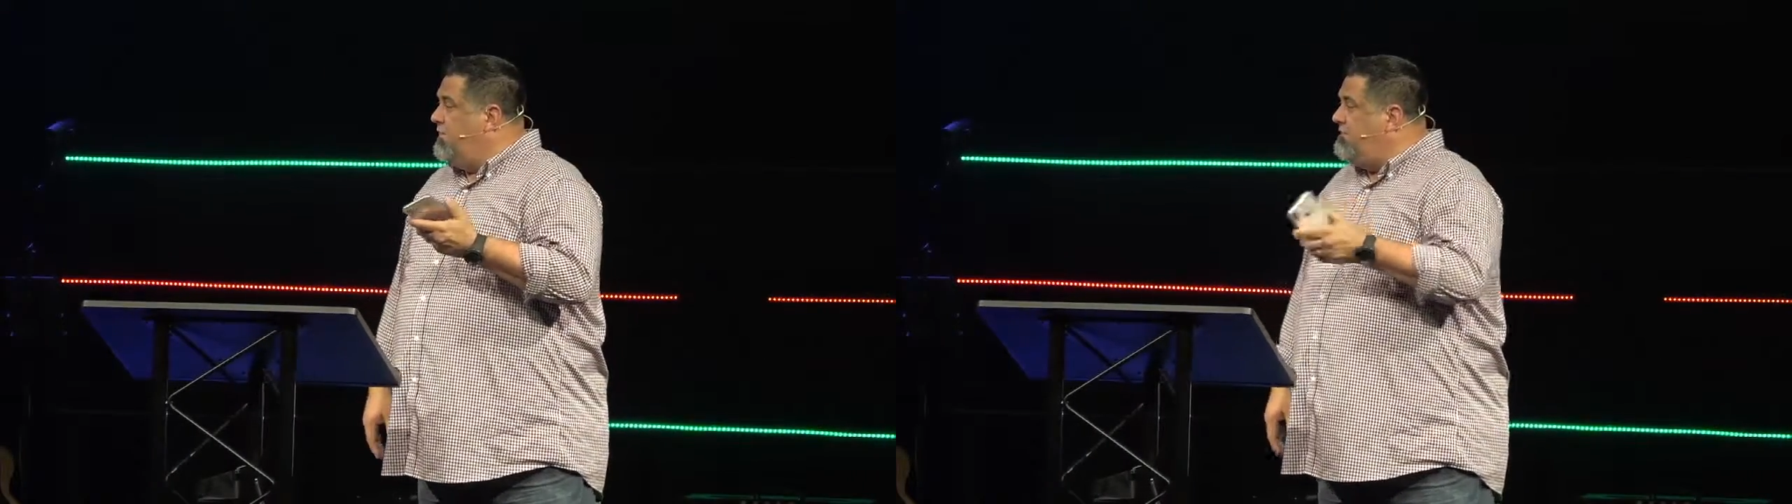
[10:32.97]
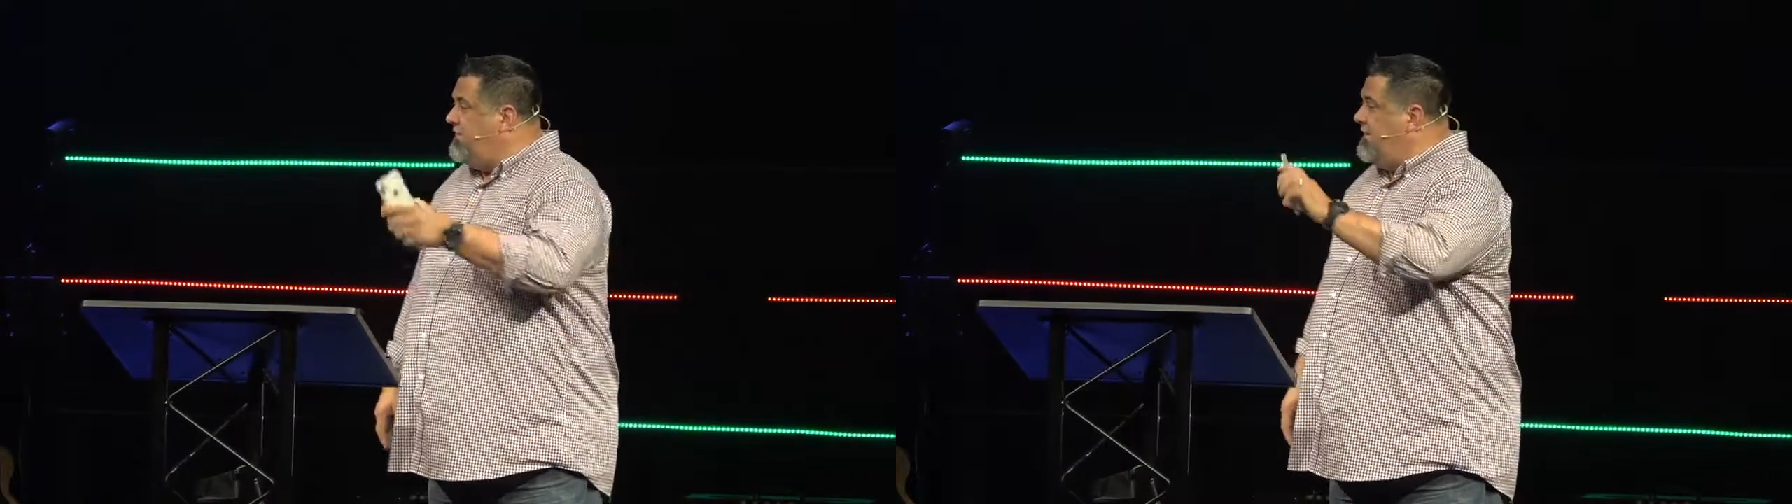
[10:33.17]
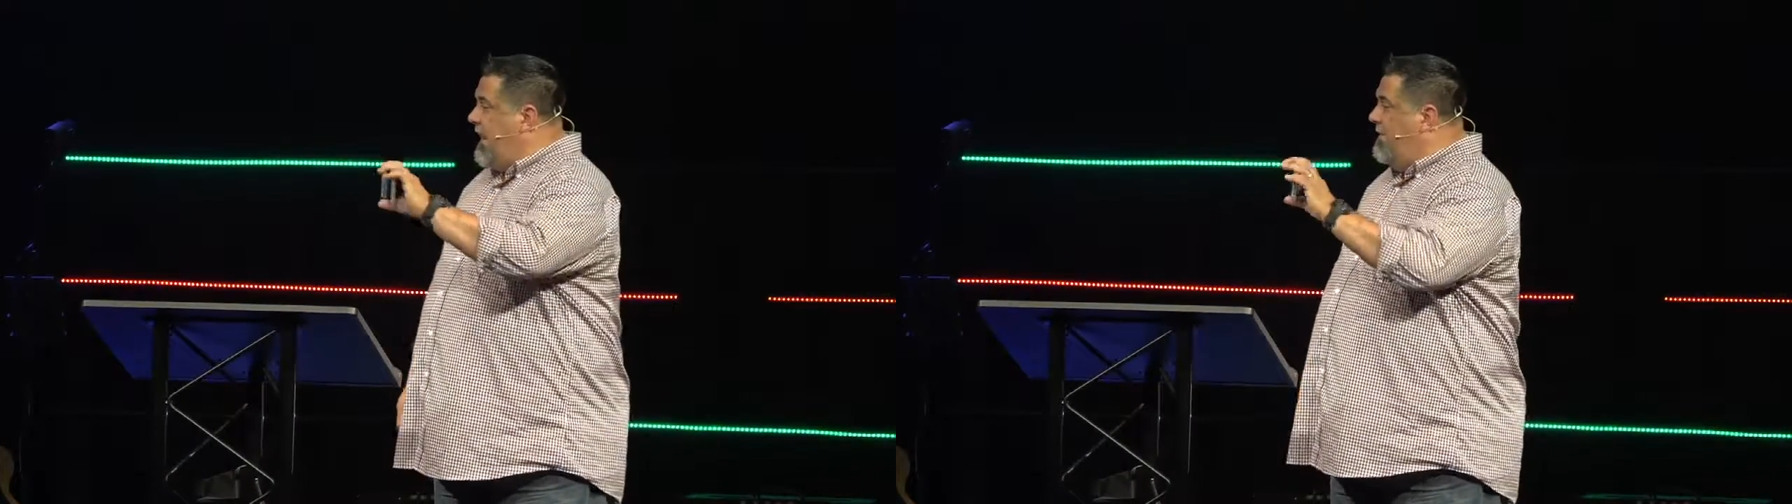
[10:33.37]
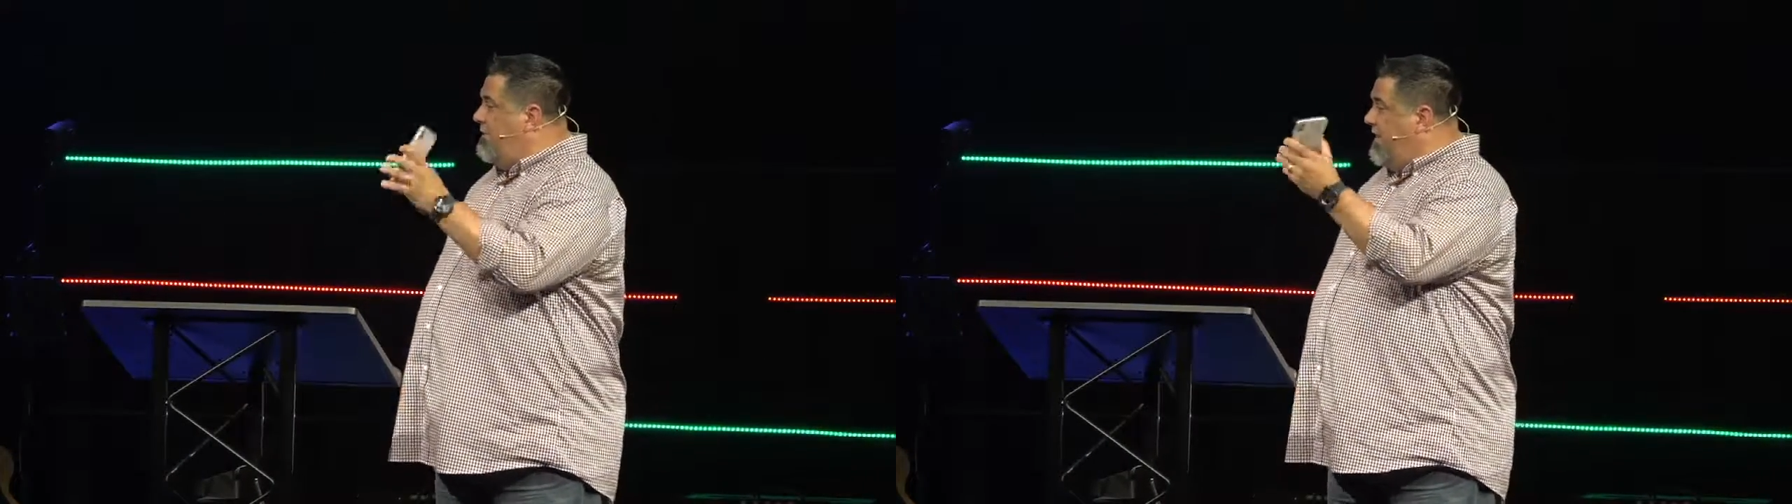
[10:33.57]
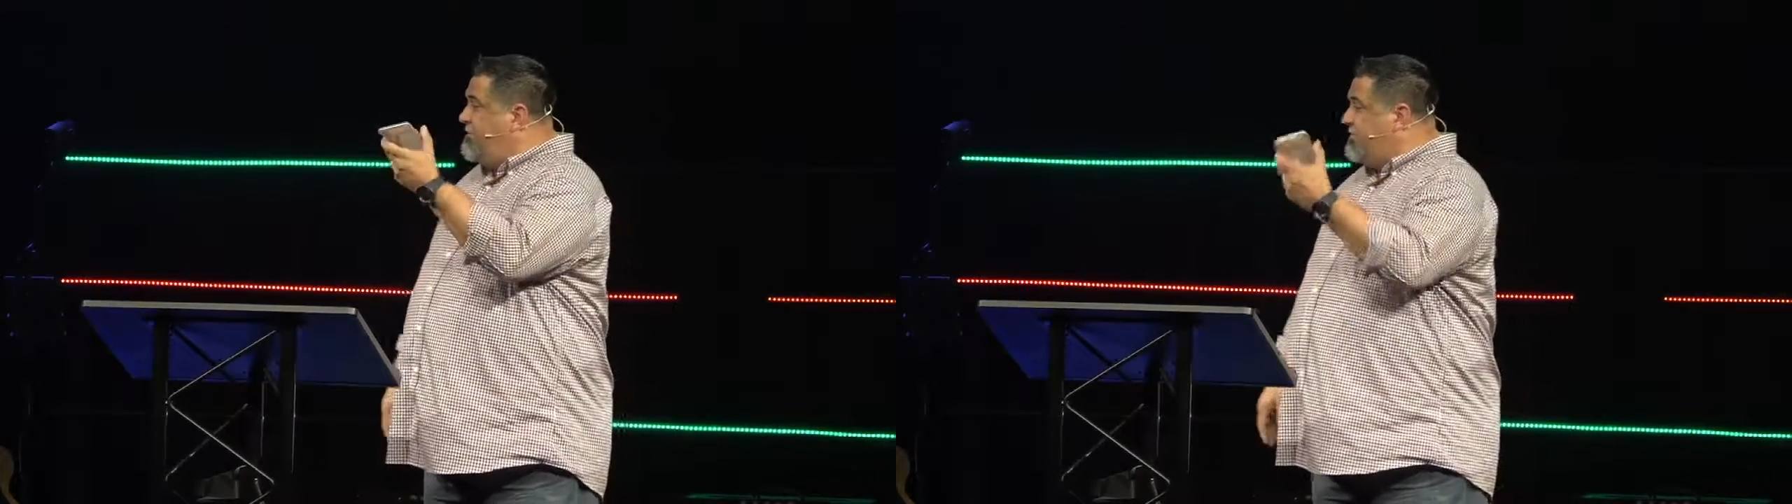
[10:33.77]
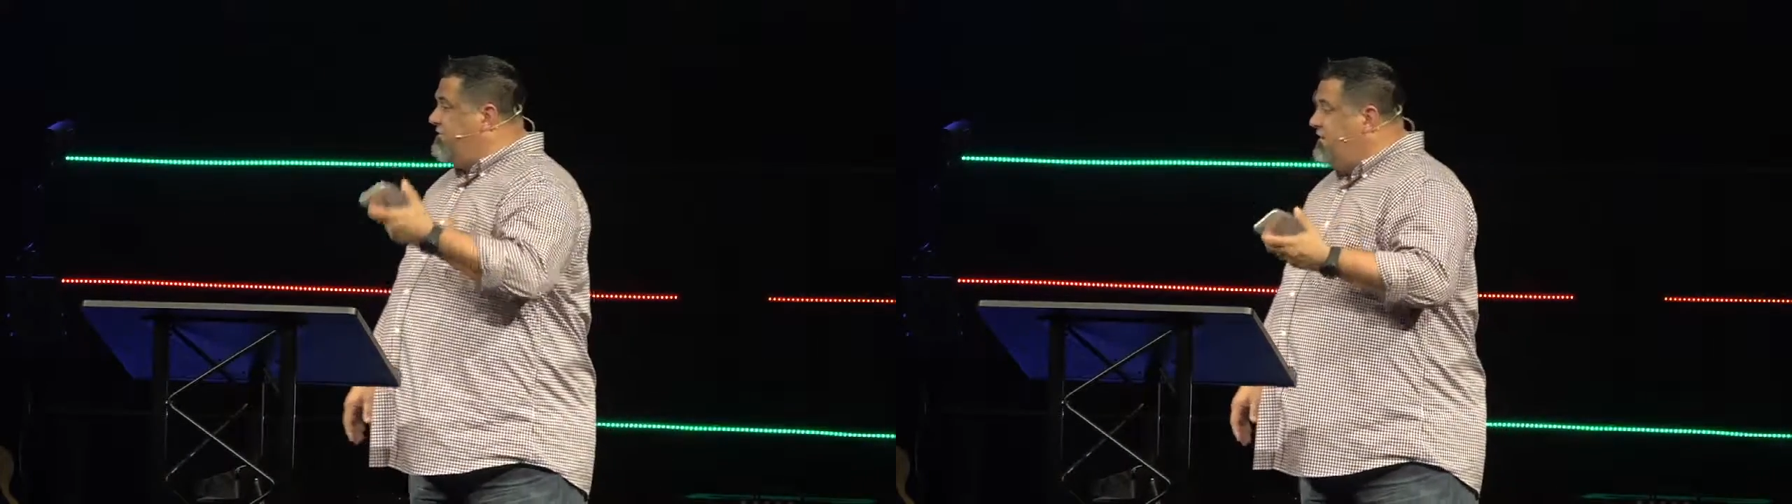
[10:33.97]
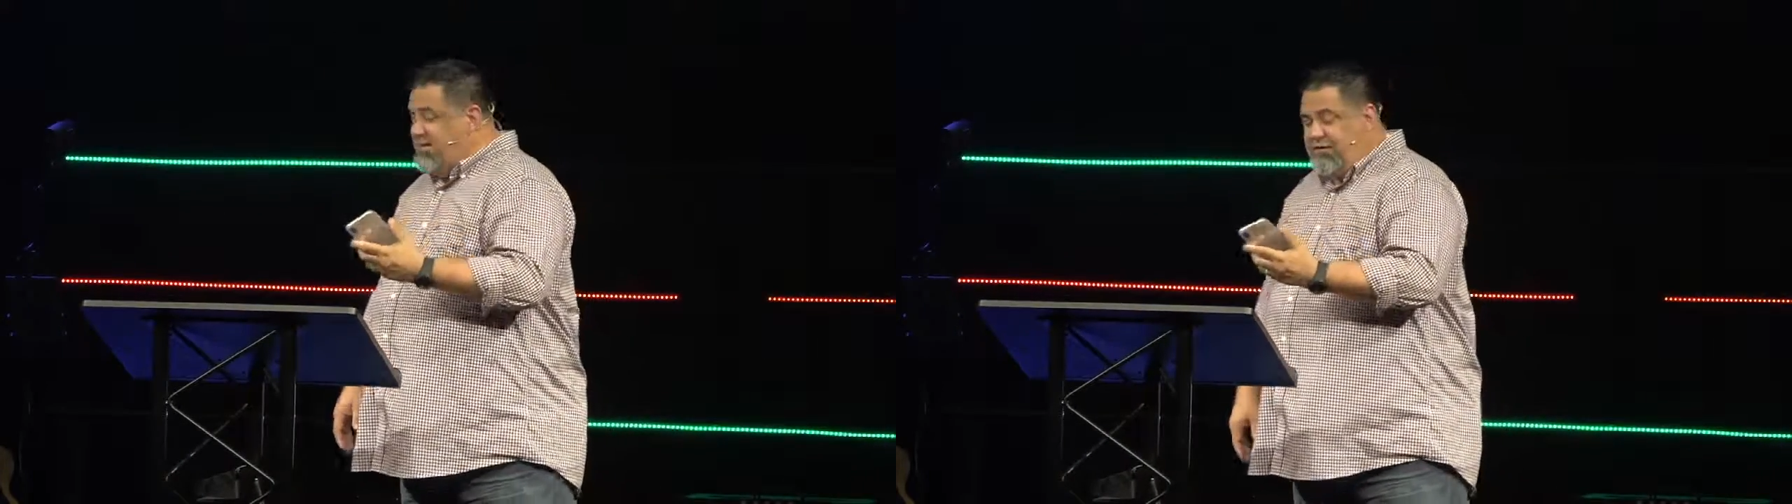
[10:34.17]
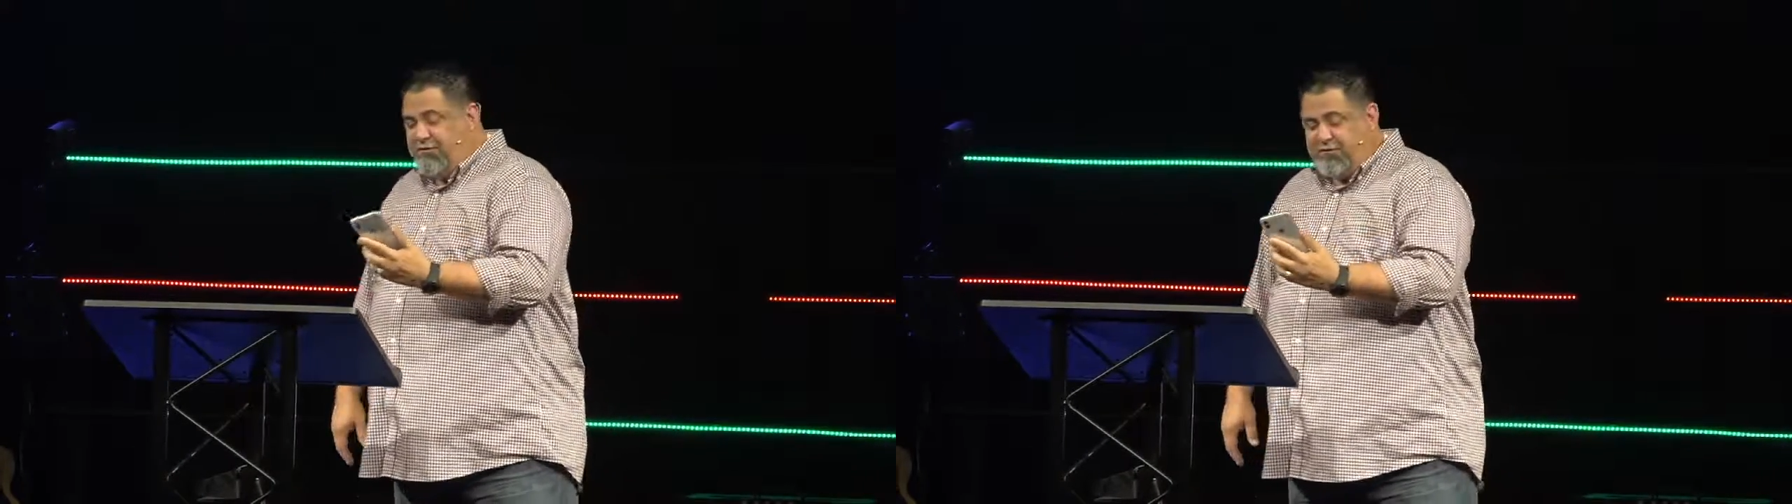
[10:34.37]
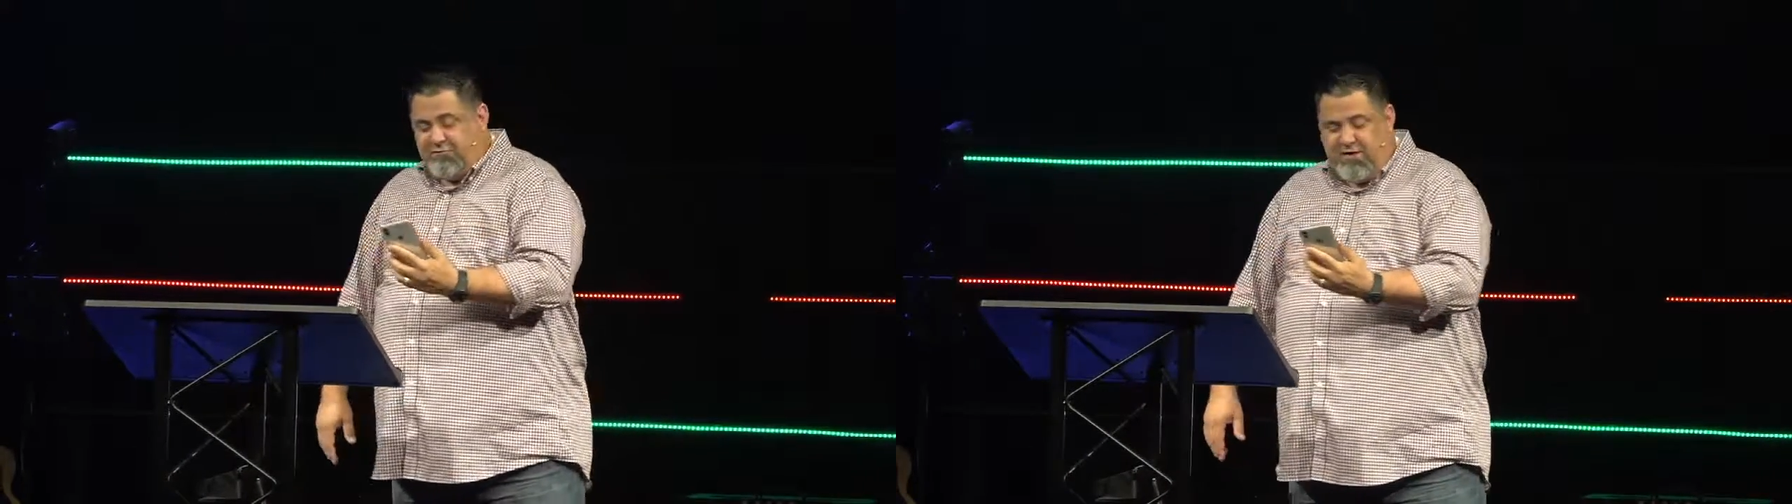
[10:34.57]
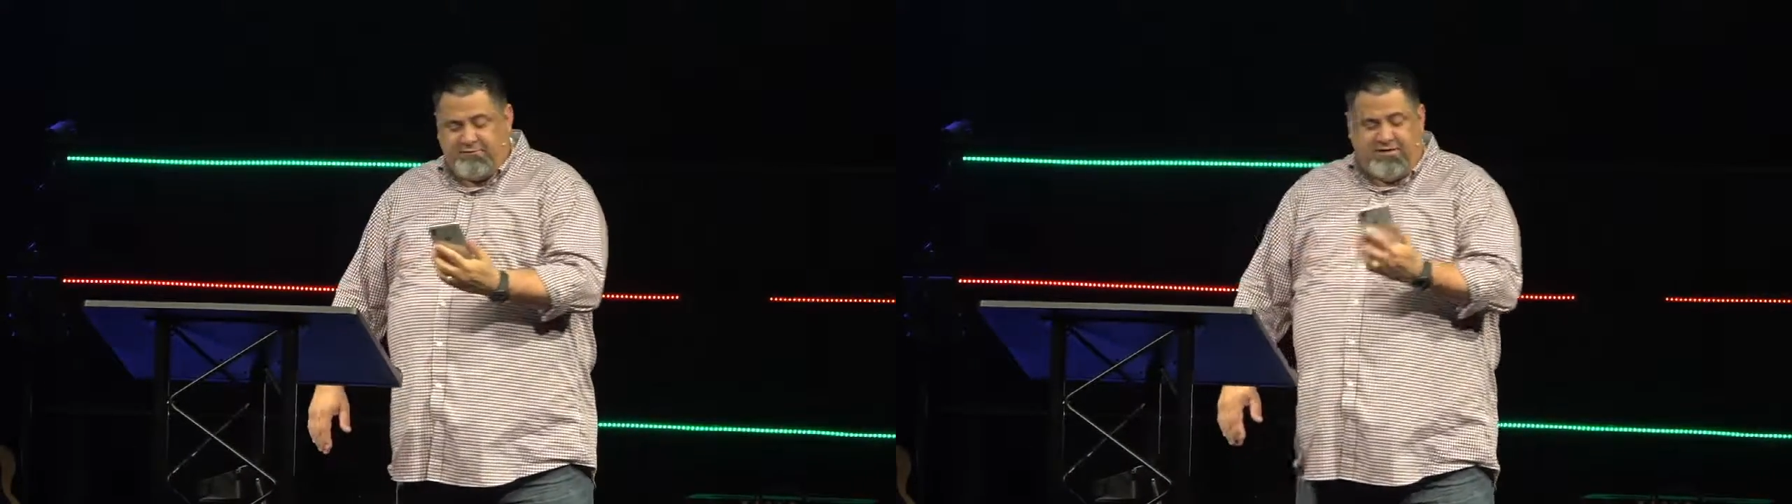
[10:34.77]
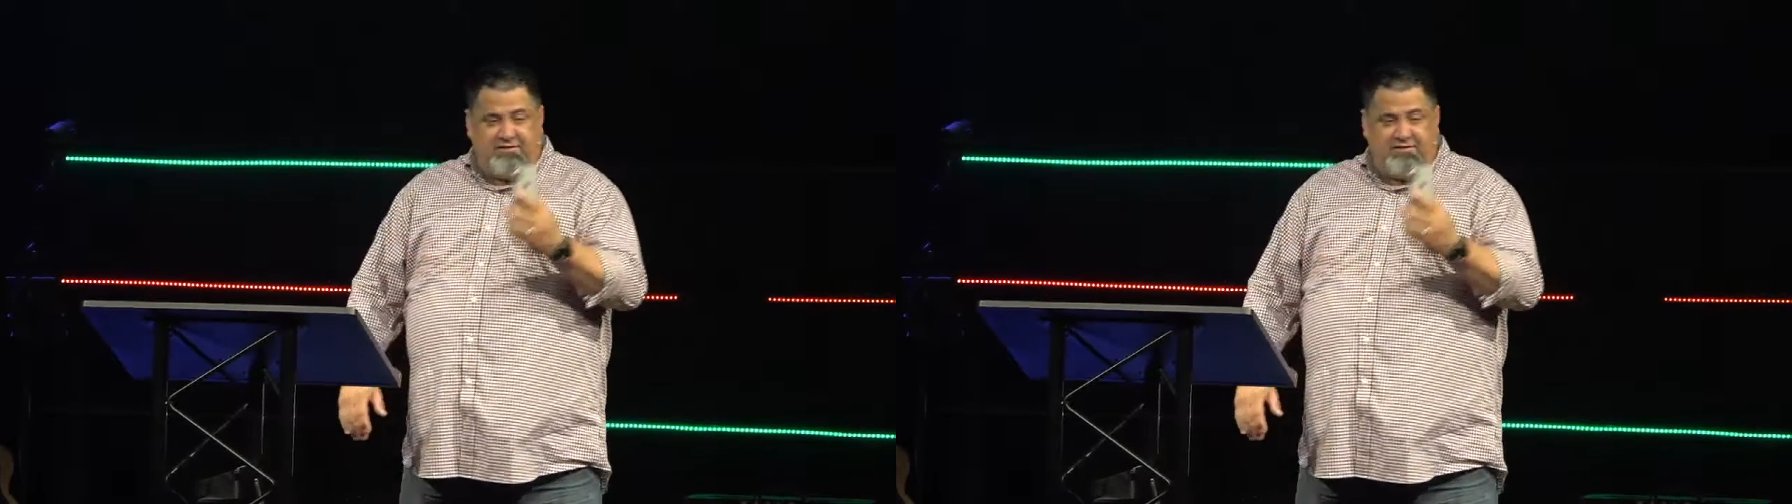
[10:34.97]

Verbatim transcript: You see, I, when I talk to teenagers sometimes,